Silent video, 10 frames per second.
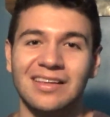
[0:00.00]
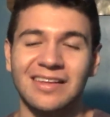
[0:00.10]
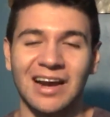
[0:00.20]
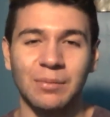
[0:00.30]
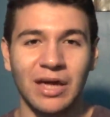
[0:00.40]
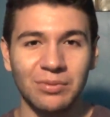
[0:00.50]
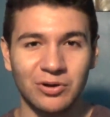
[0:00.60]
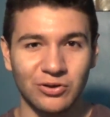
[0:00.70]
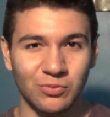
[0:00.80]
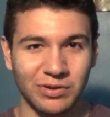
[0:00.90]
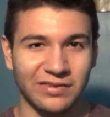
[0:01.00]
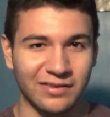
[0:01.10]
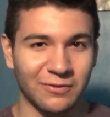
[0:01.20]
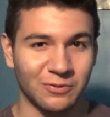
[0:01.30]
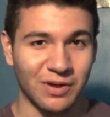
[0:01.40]
that I'm able to do big
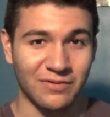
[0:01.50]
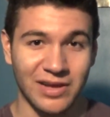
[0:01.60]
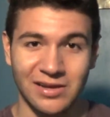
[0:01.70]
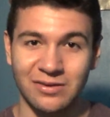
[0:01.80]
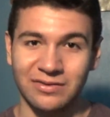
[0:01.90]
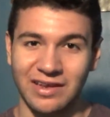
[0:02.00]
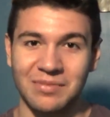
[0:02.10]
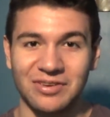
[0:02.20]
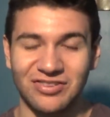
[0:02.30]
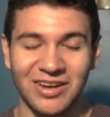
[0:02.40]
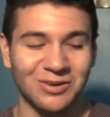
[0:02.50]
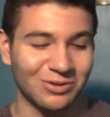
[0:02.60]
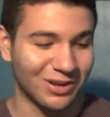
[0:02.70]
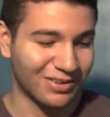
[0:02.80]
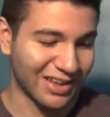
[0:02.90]
stuff for my videos and my channel
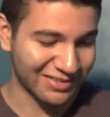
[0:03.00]
and all that